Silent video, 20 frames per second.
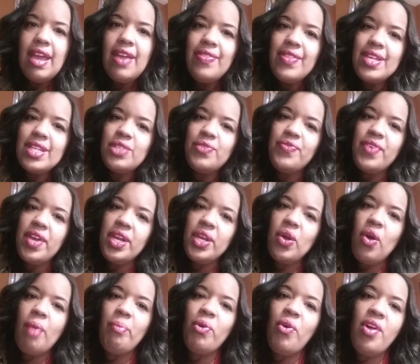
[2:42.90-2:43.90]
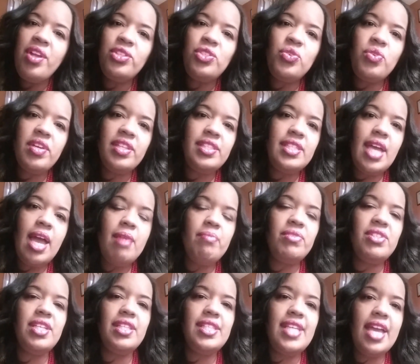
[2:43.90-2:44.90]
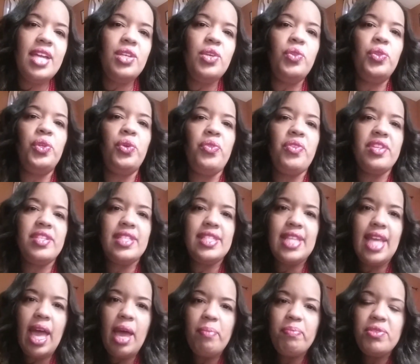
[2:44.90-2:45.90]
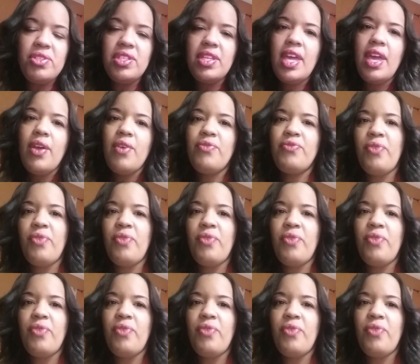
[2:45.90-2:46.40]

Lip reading: In this video, I'm going to attempt to take you through the steps